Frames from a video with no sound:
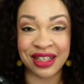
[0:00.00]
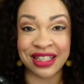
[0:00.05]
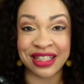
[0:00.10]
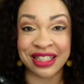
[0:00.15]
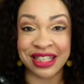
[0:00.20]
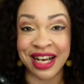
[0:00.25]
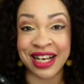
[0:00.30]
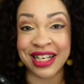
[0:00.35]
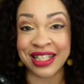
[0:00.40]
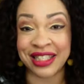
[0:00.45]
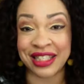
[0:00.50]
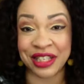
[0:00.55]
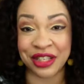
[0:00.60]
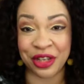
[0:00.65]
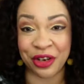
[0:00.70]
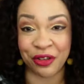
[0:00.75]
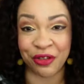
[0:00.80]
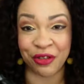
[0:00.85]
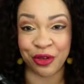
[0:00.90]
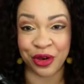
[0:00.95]
nuggets in
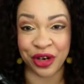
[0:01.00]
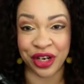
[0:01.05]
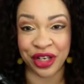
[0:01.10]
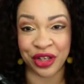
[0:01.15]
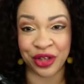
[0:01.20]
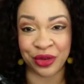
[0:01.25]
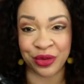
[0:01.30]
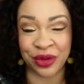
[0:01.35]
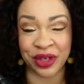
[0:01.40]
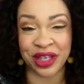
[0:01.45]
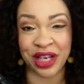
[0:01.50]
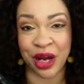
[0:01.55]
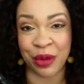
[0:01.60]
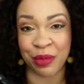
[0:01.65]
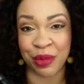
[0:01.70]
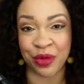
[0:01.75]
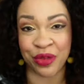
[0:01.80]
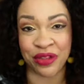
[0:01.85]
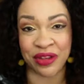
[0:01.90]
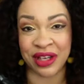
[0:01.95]
there for you, a
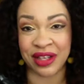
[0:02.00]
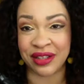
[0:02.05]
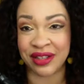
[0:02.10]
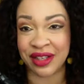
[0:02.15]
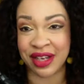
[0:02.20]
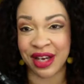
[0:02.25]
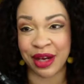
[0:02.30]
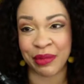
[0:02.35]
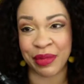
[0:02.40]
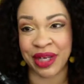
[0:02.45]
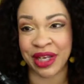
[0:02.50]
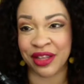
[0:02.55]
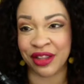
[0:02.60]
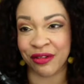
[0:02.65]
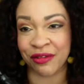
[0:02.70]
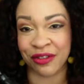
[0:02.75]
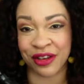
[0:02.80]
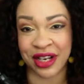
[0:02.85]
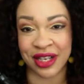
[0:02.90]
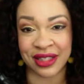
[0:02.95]
couple things coming in the
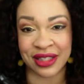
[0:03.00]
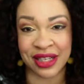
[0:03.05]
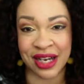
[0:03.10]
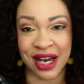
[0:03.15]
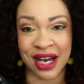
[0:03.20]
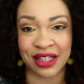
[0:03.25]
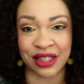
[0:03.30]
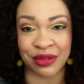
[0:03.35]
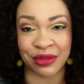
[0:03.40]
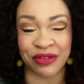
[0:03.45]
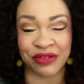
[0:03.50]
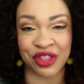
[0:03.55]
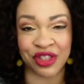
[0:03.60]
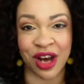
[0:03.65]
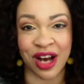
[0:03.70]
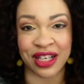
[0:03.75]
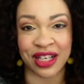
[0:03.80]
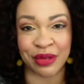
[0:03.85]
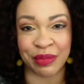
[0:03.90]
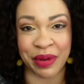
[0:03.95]
franchise. We've
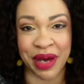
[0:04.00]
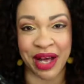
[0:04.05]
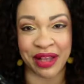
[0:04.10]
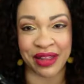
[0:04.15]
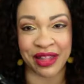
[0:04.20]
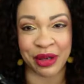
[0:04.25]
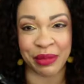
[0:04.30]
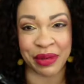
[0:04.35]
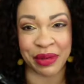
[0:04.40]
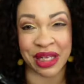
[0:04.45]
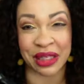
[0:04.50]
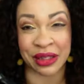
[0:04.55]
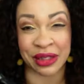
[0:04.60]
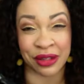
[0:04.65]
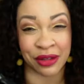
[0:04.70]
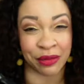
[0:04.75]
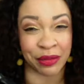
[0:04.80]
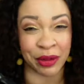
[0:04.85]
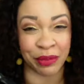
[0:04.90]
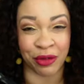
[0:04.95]
talked about them a
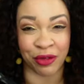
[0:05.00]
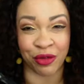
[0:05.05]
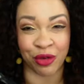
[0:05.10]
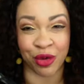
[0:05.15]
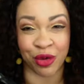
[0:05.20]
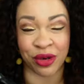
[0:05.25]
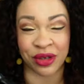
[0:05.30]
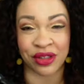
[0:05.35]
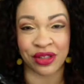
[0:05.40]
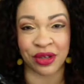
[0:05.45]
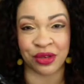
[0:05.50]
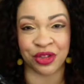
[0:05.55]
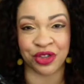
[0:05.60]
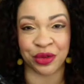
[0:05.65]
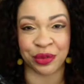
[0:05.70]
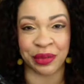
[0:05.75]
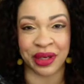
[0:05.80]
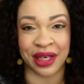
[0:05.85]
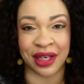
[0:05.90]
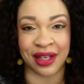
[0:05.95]
little bit before on
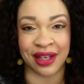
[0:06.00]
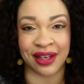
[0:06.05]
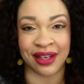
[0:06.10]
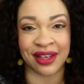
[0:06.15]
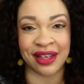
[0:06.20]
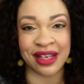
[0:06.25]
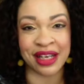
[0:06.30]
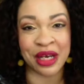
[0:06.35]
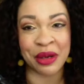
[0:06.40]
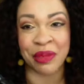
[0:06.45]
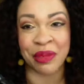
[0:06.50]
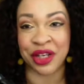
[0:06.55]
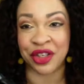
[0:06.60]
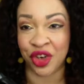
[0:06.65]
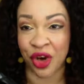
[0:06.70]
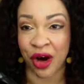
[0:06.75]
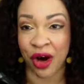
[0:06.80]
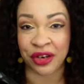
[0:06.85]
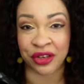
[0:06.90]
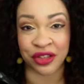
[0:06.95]
social media. My
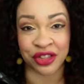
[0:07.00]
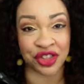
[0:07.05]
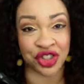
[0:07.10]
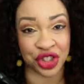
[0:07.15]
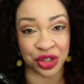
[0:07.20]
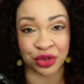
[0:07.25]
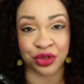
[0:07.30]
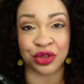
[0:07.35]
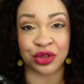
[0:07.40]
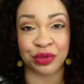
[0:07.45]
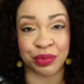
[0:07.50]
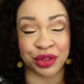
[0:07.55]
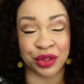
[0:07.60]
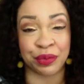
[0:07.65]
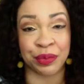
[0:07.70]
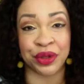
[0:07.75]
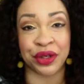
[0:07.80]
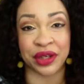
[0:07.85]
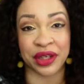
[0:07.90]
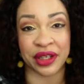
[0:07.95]
daughter's children's
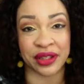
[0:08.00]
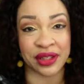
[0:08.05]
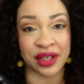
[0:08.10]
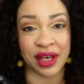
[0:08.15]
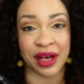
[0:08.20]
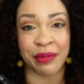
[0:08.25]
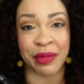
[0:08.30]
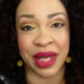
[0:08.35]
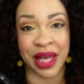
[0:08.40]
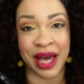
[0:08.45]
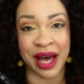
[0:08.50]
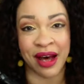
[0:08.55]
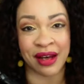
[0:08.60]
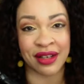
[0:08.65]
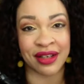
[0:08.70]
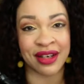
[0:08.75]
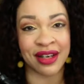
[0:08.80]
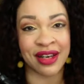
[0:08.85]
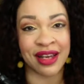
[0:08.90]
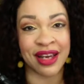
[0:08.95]
book is coming
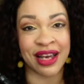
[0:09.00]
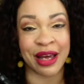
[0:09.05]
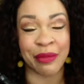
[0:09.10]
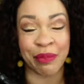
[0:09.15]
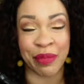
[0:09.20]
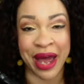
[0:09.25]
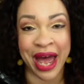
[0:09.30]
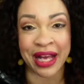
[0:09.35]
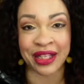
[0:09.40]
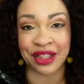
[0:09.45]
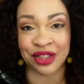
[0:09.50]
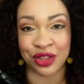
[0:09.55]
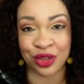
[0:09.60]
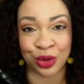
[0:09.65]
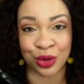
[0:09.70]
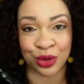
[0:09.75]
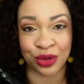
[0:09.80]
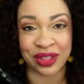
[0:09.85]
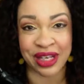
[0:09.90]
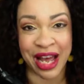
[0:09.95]
out at back to
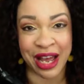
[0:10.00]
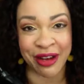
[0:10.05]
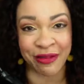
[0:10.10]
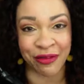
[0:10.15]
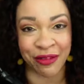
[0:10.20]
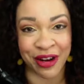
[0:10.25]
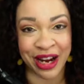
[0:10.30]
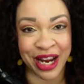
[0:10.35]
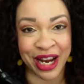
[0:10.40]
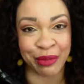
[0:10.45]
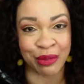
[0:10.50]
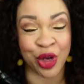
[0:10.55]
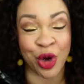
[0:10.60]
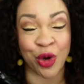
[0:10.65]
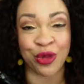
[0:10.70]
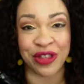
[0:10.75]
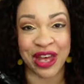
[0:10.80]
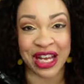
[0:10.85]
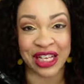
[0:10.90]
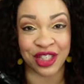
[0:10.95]
school time frame,
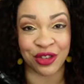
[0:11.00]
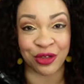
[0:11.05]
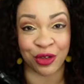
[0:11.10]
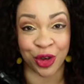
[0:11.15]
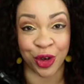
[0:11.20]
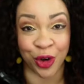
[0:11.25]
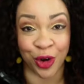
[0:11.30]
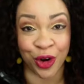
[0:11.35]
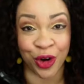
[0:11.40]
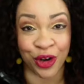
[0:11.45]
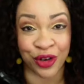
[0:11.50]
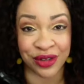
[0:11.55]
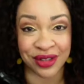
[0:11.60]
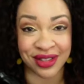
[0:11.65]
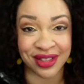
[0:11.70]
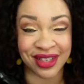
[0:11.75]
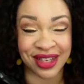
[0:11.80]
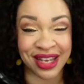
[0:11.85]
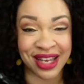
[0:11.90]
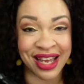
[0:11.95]
No Thanks for
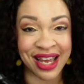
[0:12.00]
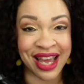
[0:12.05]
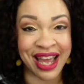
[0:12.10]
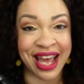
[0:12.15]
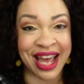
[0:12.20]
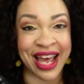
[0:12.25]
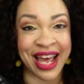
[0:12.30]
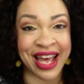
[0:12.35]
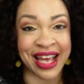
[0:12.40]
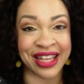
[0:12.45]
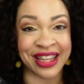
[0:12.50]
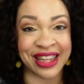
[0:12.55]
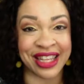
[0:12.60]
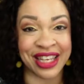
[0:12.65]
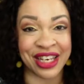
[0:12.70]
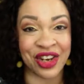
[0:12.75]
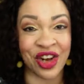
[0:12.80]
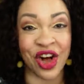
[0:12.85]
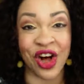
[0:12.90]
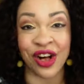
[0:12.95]
Girls. And
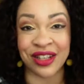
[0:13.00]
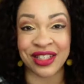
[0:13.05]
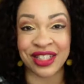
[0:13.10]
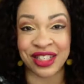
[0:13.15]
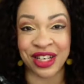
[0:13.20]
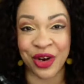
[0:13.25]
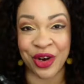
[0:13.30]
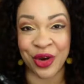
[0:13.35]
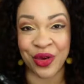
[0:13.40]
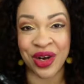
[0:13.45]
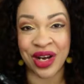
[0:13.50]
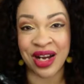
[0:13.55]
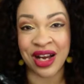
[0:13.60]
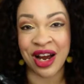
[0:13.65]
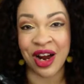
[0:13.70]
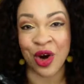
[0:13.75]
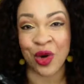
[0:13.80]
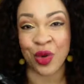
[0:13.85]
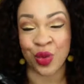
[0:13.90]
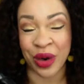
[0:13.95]
then also
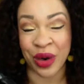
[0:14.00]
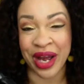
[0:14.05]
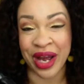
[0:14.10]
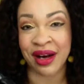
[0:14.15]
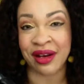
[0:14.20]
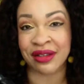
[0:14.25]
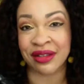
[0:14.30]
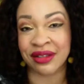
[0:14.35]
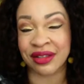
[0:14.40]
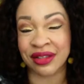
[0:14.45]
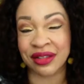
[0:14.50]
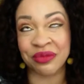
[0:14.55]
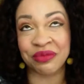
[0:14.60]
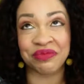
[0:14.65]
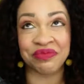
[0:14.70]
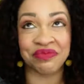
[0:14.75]
around